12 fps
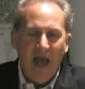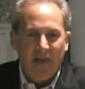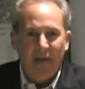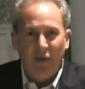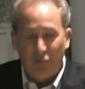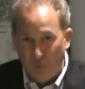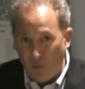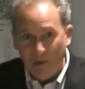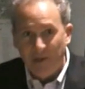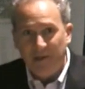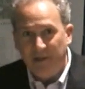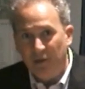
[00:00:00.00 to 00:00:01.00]
and that is
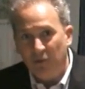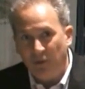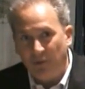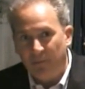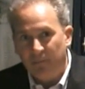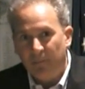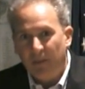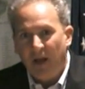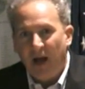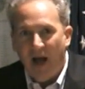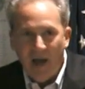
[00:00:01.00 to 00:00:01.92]
willing to deal with them.